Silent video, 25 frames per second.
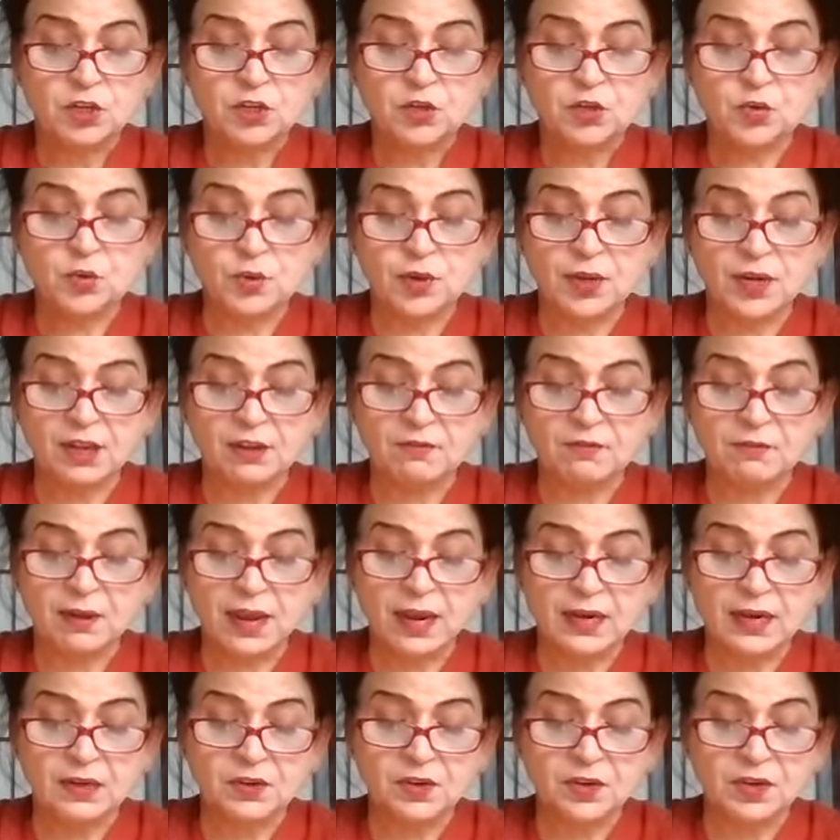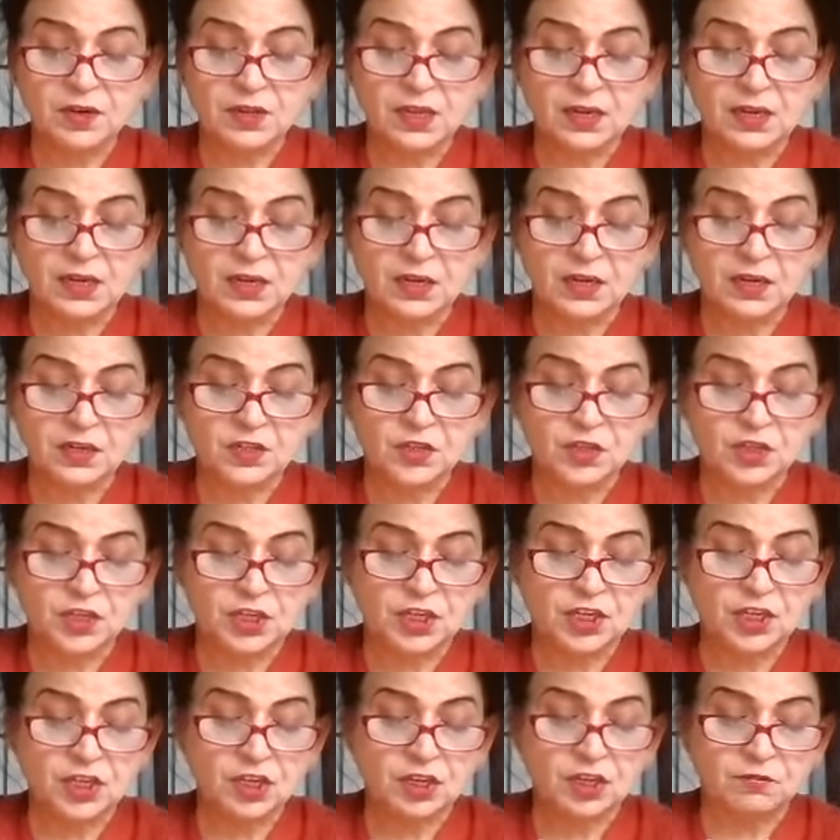Sugriv entered the hidden
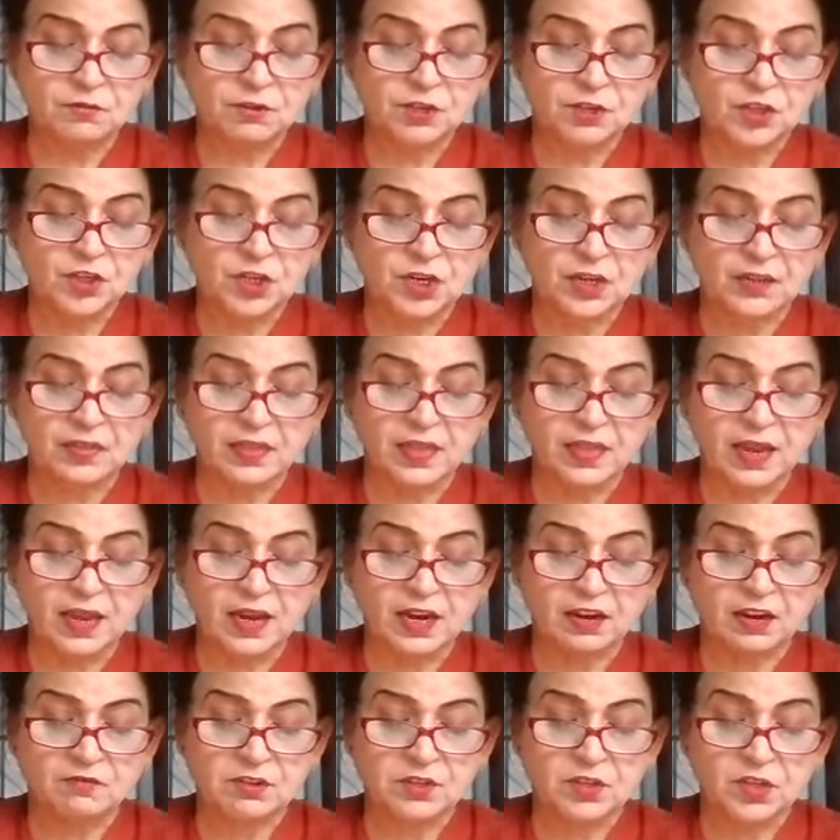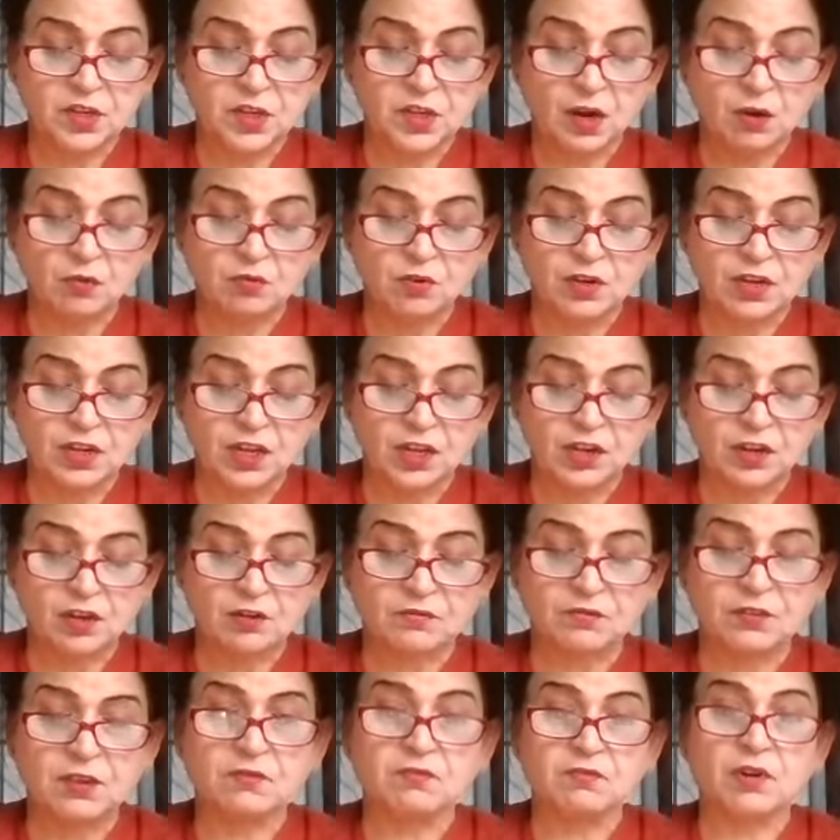city of Kishkinda and was crowned king
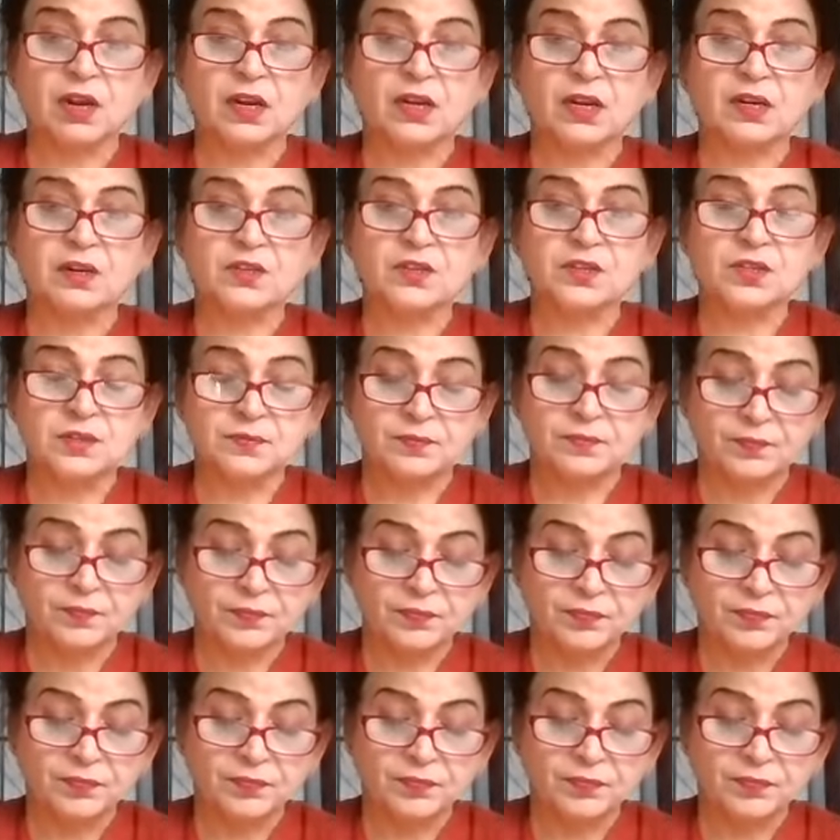of the Vanars.